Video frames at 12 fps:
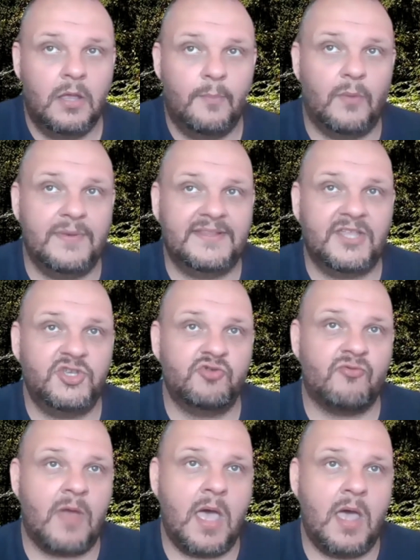But with the
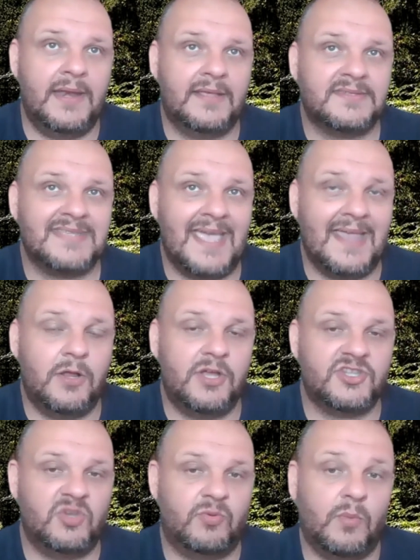Uranus
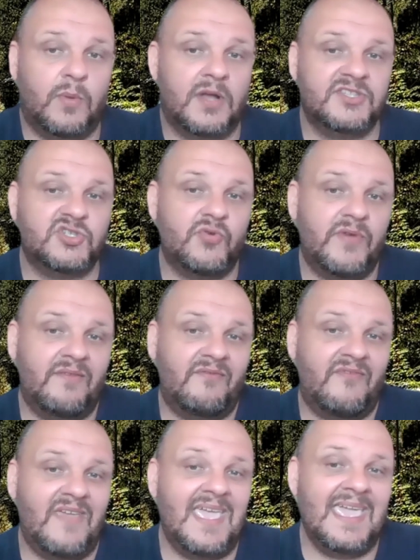energy, we want to
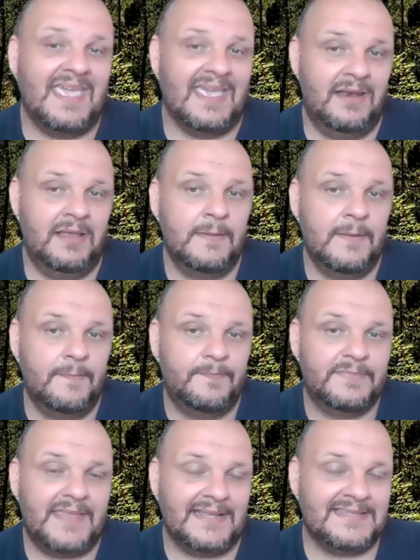reveal
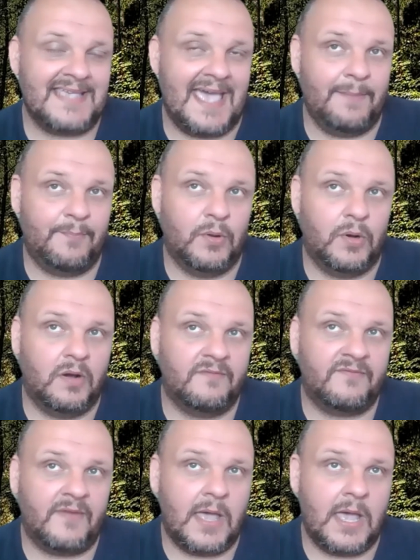that type
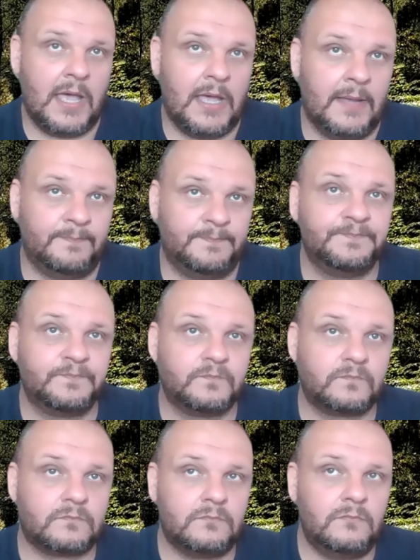of um,
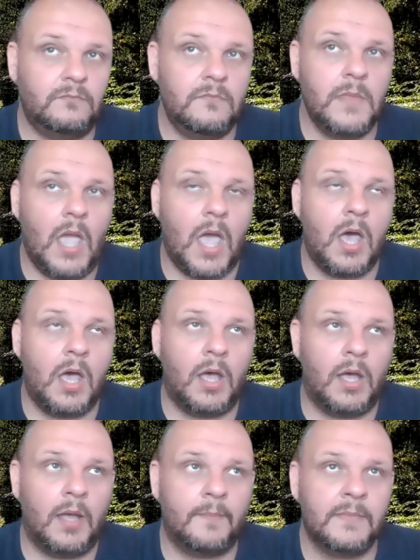
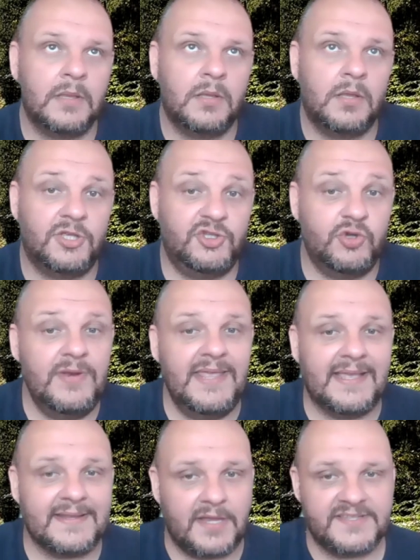um,
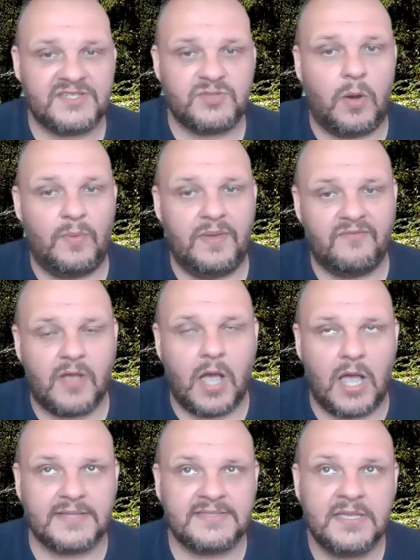uniqueness, what we've
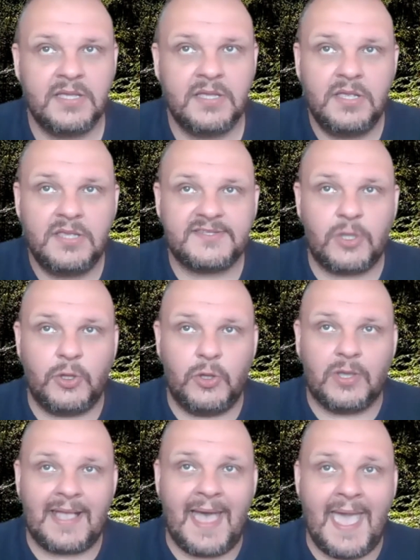got. So
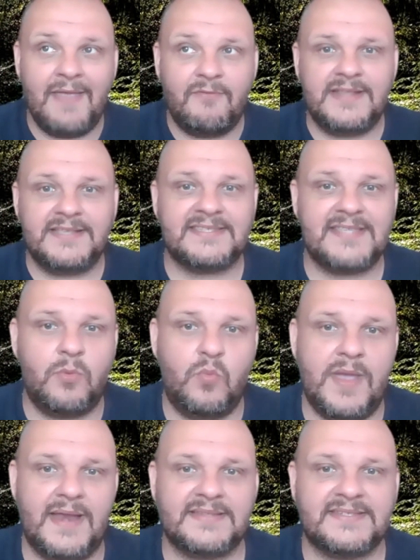Chiron is
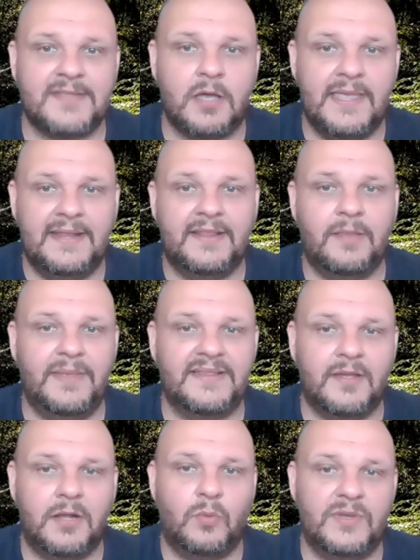somewhere stuck in the
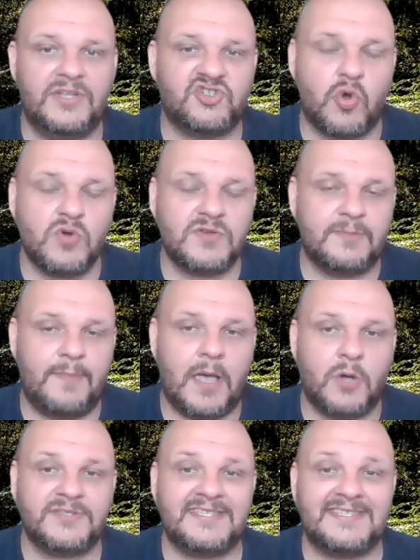middle, which talks
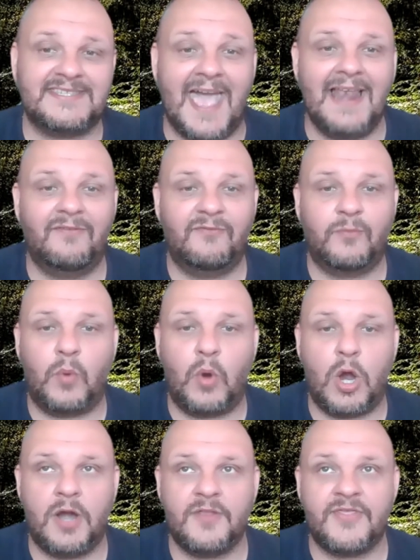about self
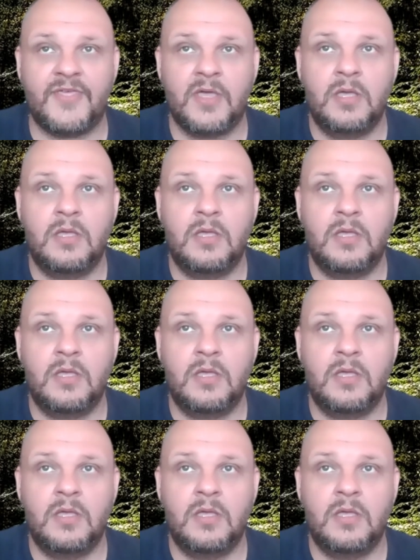worth